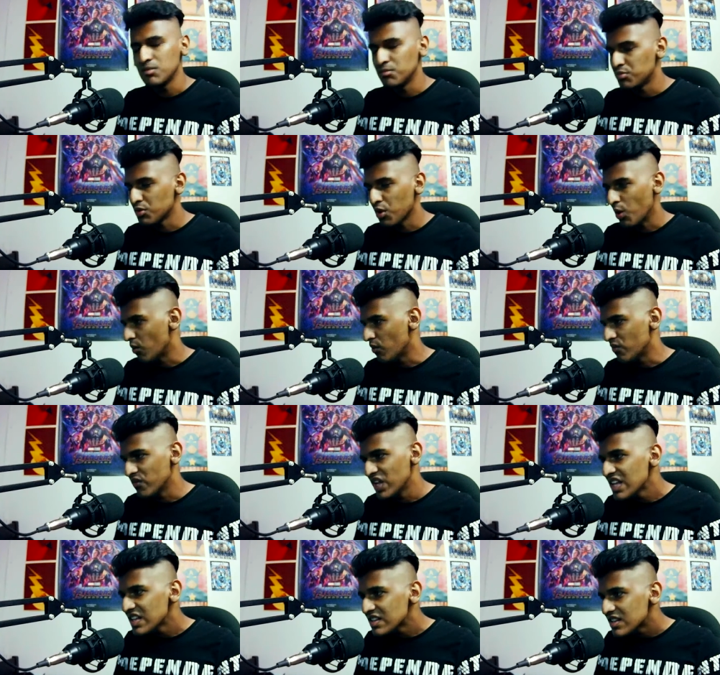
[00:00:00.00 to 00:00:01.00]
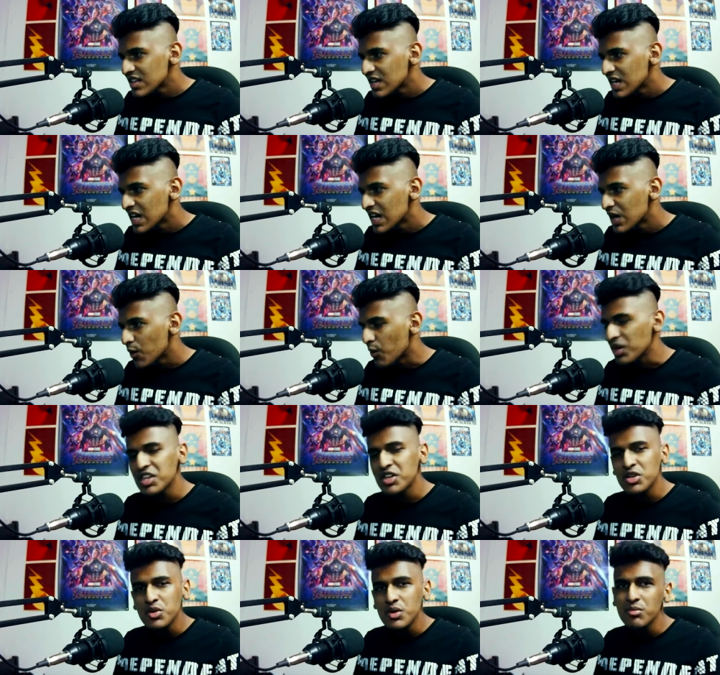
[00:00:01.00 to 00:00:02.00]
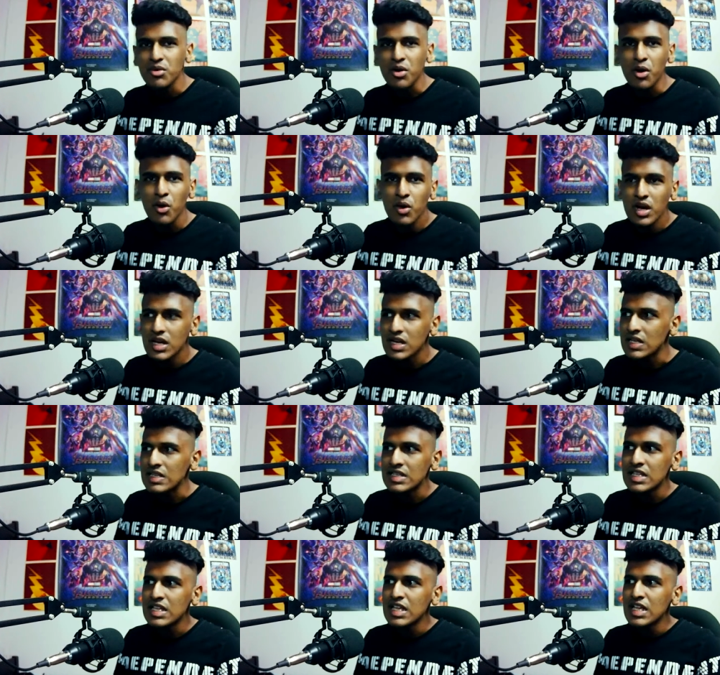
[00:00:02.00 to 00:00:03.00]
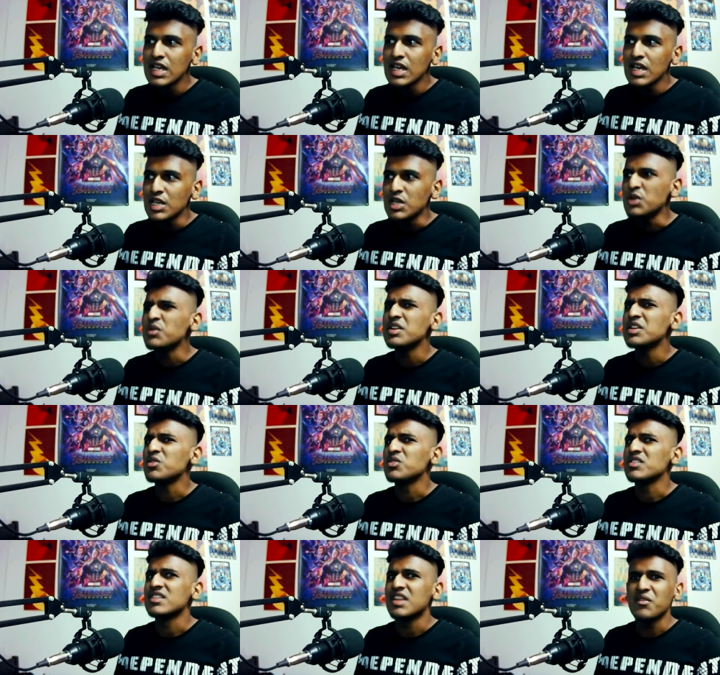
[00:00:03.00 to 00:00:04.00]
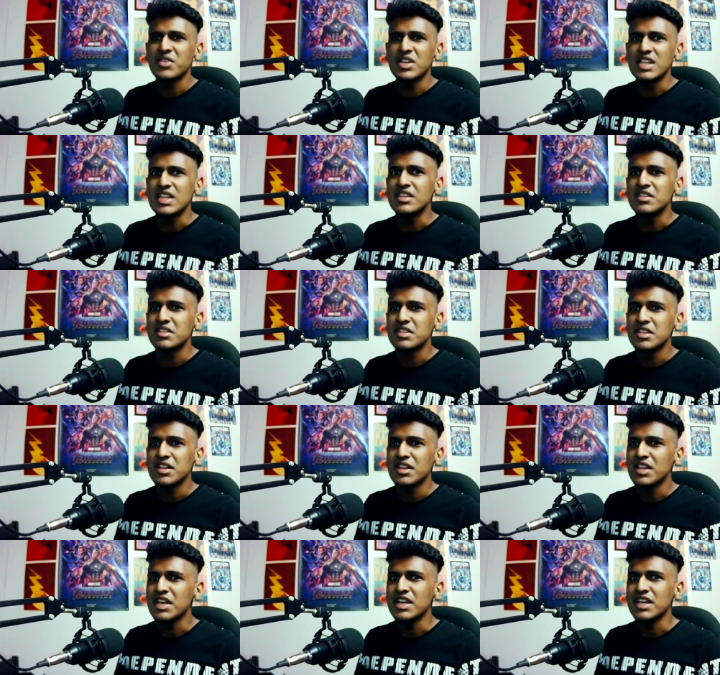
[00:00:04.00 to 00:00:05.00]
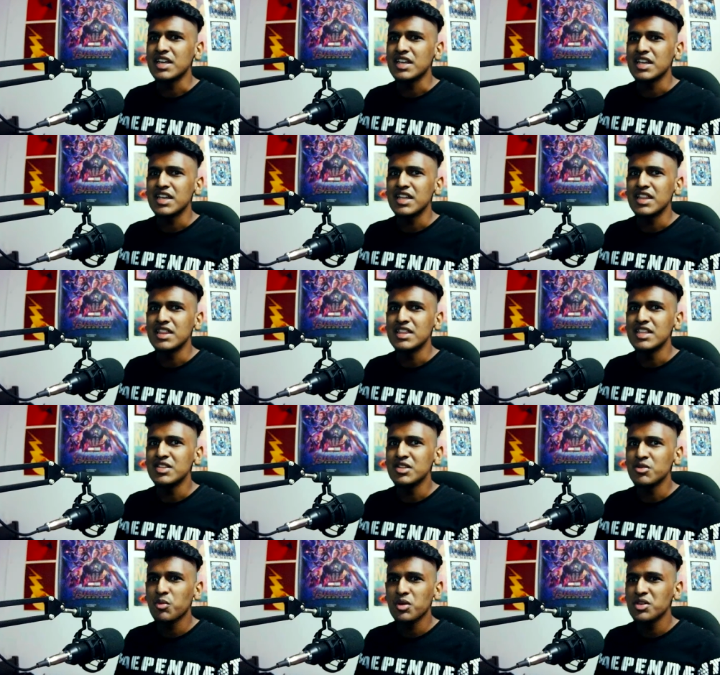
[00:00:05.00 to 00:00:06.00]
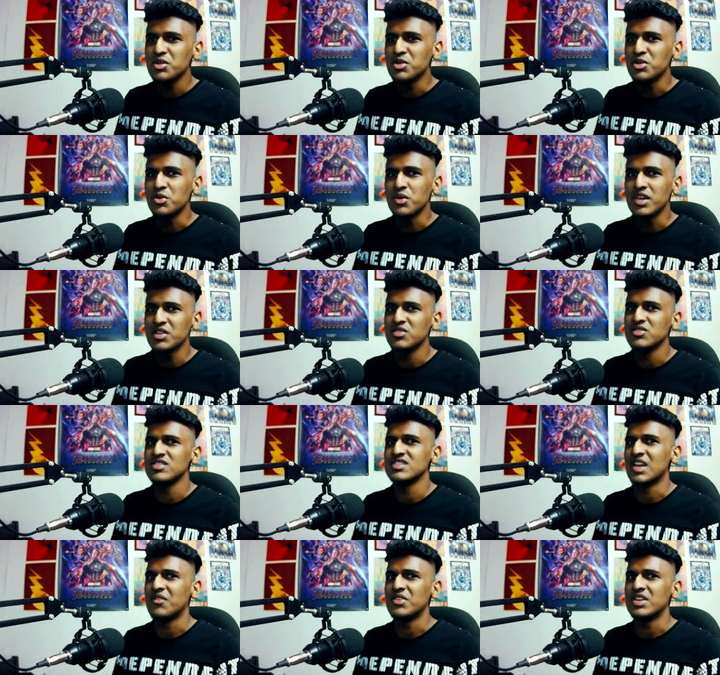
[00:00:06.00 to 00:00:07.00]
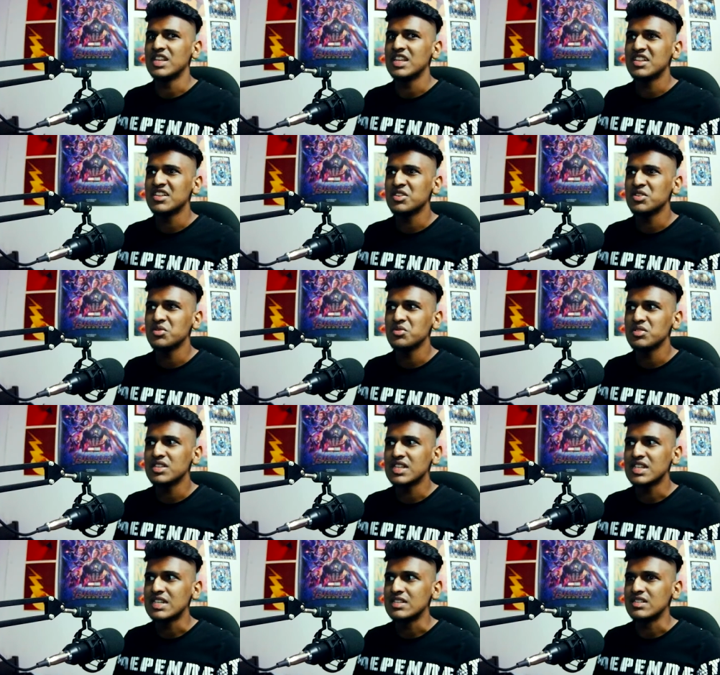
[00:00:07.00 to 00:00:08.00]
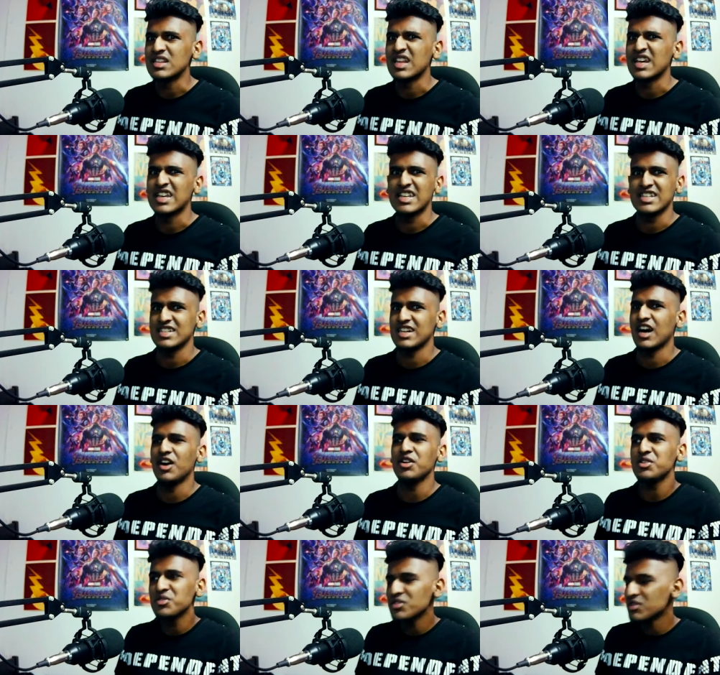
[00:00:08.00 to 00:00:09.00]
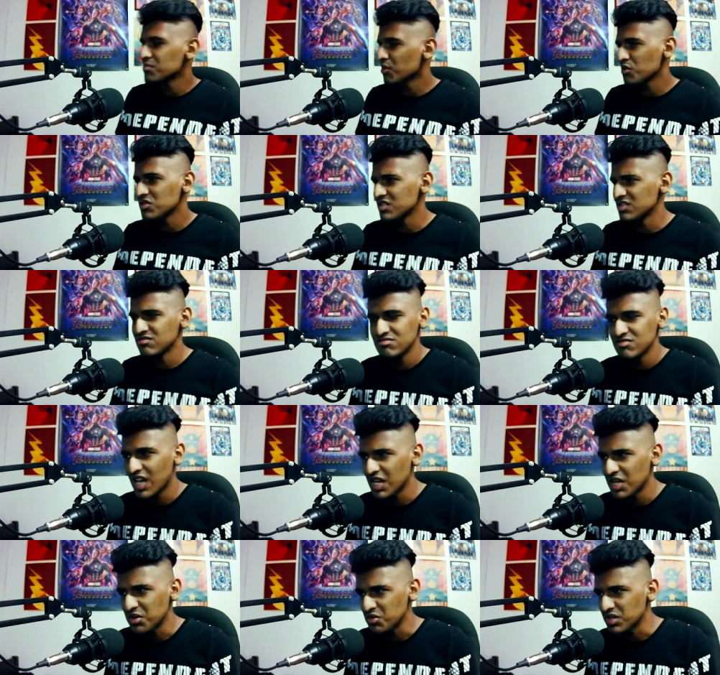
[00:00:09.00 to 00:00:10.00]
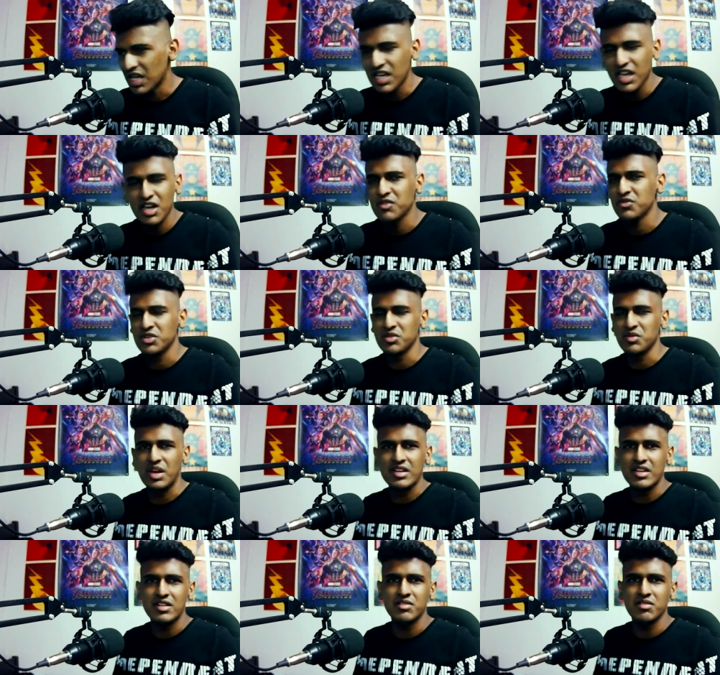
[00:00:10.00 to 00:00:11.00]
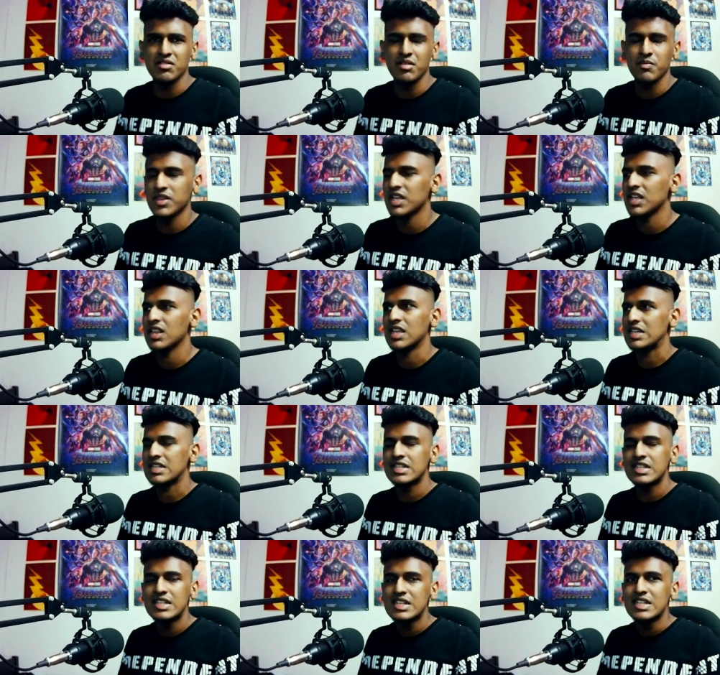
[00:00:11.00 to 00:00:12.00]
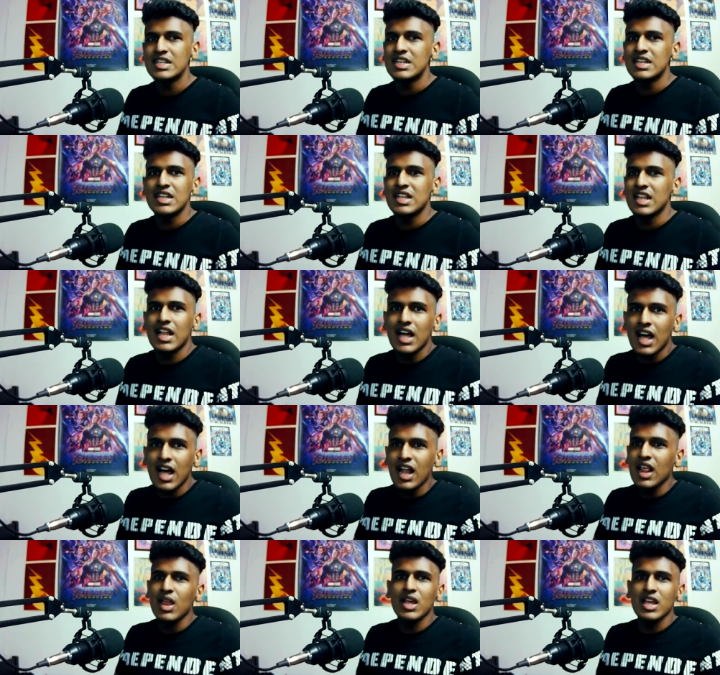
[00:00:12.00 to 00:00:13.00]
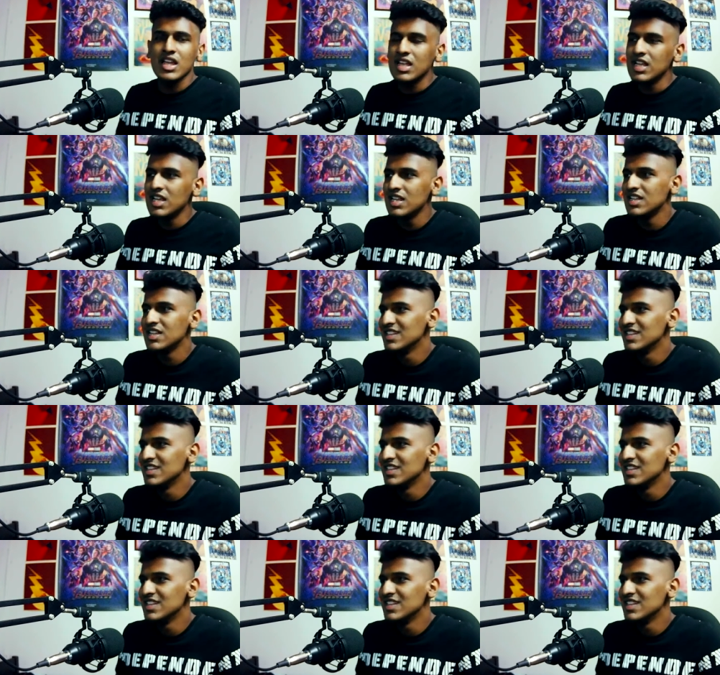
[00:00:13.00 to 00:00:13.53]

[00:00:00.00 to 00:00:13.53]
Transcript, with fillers: bro, Vince, what are you doing, bro? Because you're in your 70s. Like, this is what you're doing in your 70s, dude? Because, like, aren't you supposed to, I don't know, take care of your grandkids or something? Like, like,